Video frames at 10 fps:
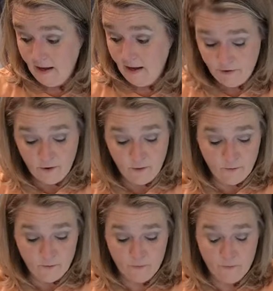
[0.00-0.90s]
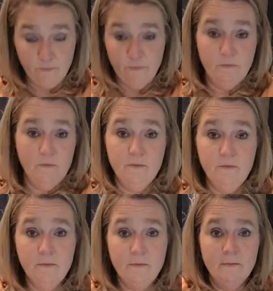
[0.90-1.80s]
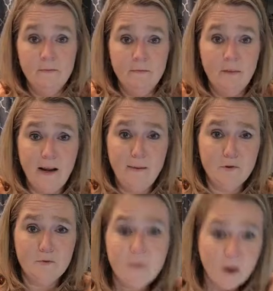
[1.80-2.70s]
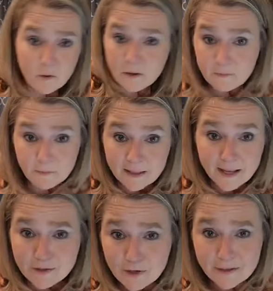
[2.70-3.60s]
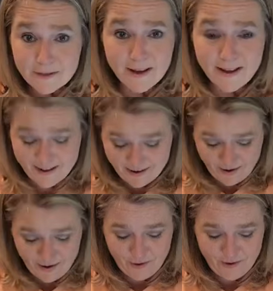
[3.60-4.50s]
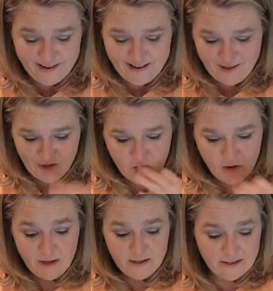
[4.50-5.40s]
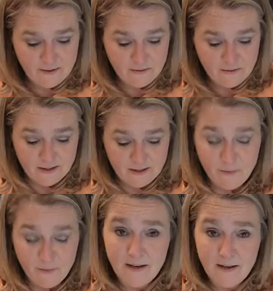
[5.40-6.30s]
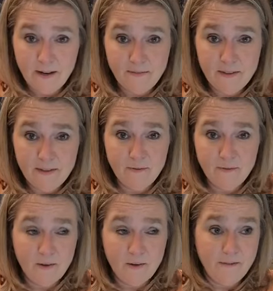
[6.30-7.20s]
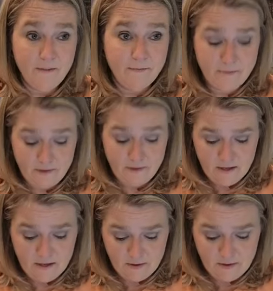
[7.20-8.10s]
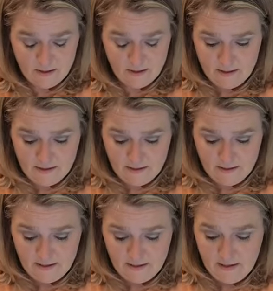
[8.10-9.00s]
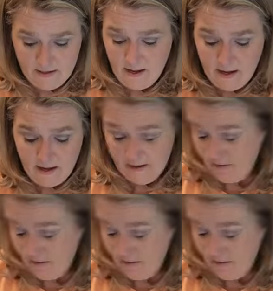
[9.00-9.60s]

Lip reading: I don't know. My neighbor's mowing, but that shouldn't hurt it. Steve's down there, but we don't have, you know, I